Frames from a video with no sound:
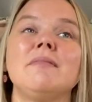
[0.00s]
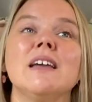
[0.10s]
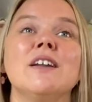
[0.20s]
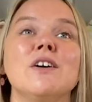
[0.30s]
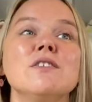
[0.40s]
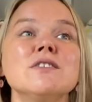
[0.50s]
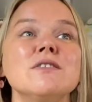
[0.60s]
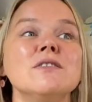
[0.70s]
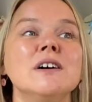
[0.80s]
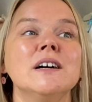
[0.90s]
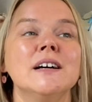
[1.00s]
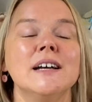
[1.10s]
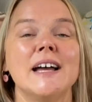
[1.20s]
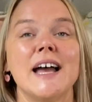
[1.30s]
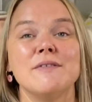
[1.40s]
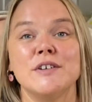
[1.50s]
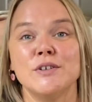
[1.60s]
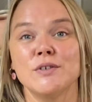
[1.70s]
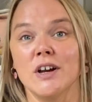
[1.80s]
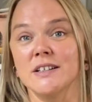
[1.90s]
And I also have a
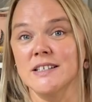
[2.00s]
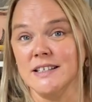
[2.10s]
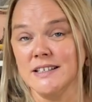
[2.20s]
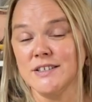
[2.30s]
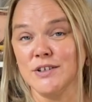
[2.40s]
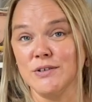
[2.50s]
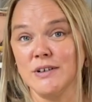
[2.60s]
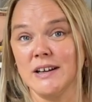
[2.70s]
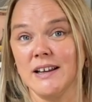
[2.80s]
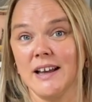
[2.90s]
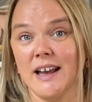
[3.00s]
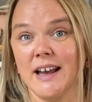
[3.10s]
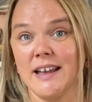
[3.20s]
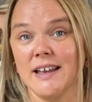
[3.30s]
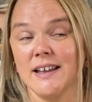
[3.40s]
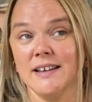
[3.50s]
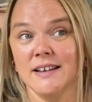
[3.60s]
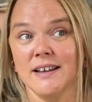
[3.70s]
new content. So I